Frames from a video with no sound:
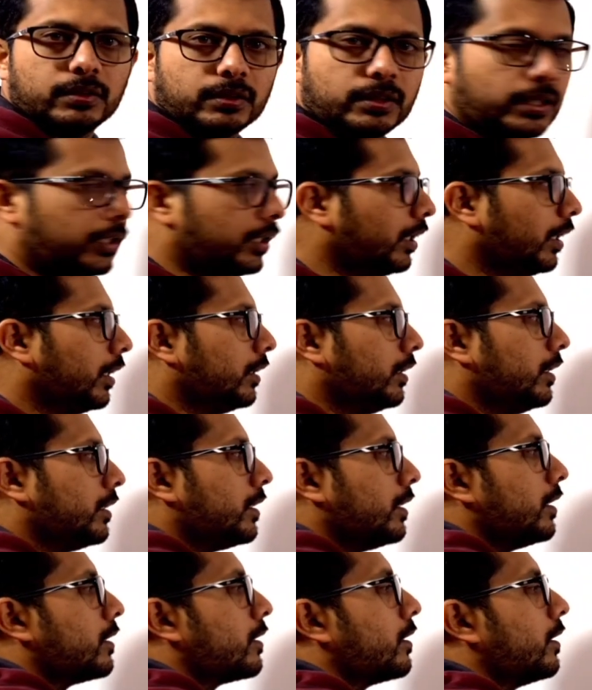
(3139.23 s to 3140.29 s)
Okay, this
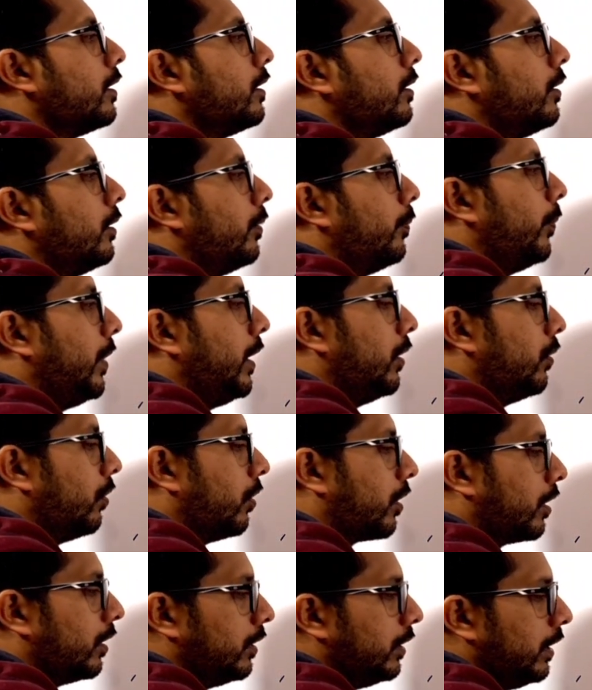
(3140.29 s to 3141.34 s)
is p,
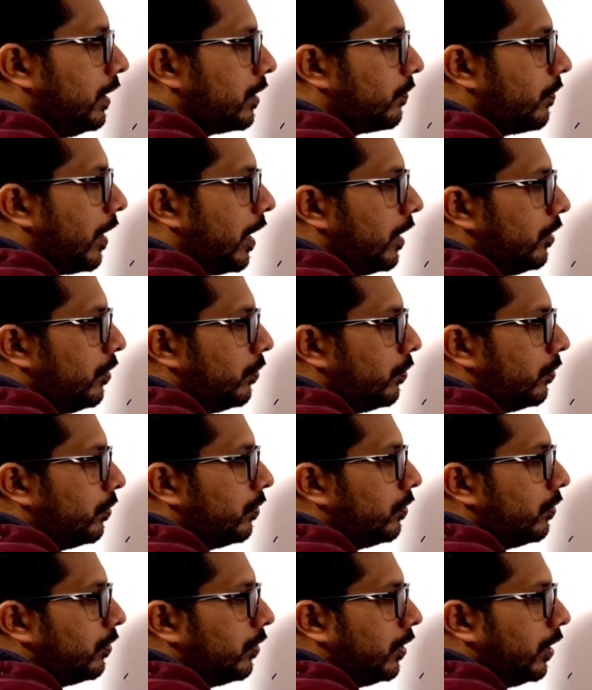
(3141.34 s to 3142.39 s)
or this value
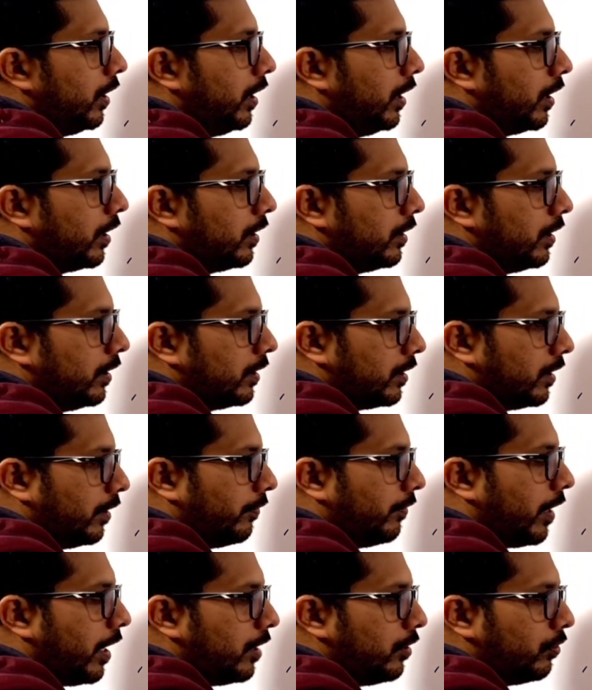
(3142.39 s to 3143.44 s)
here, it is the
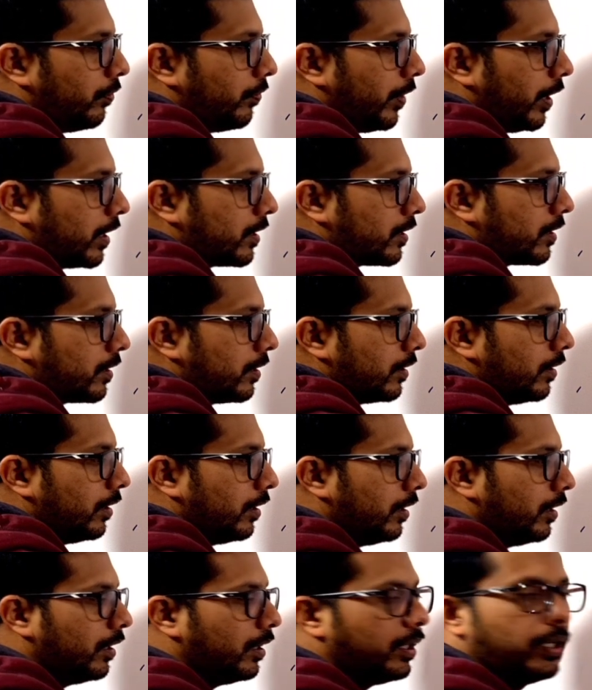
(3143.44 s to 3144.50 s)
value of x,
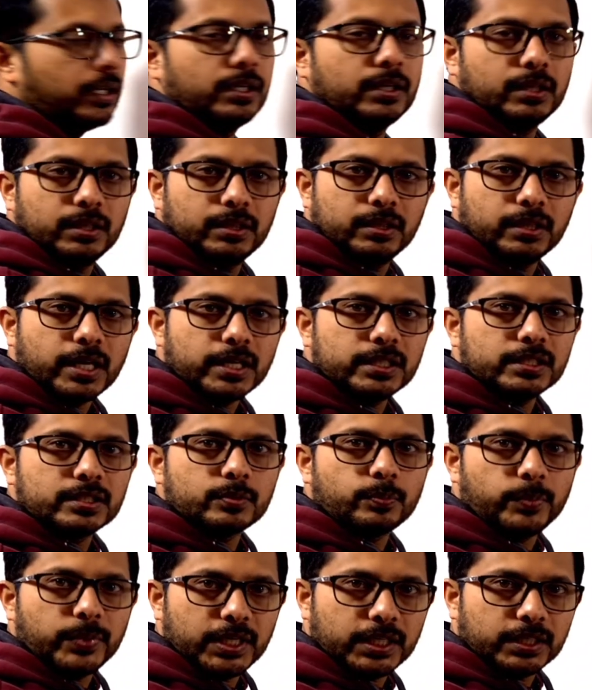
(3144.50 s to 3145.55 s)
that is
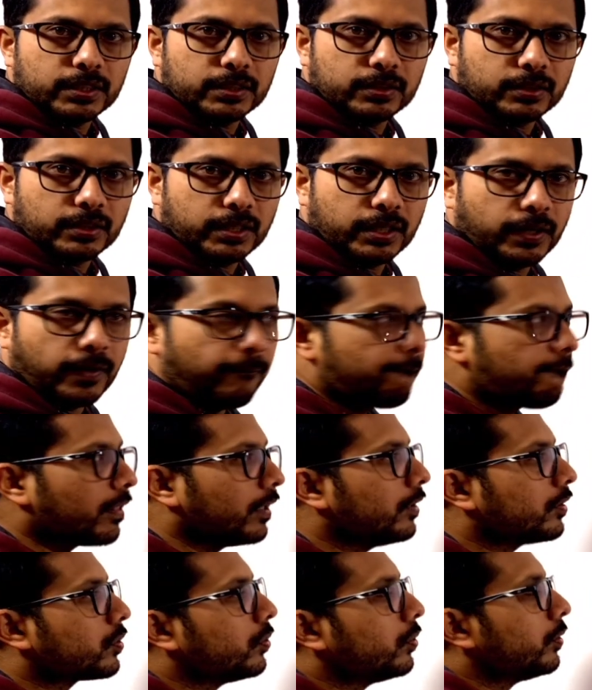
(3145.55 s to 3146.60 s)
p. Okay,
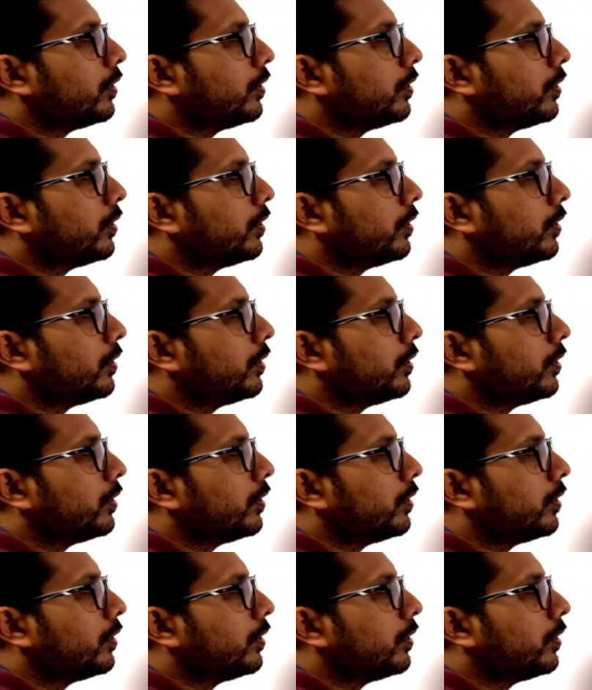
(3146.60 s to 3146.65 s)
so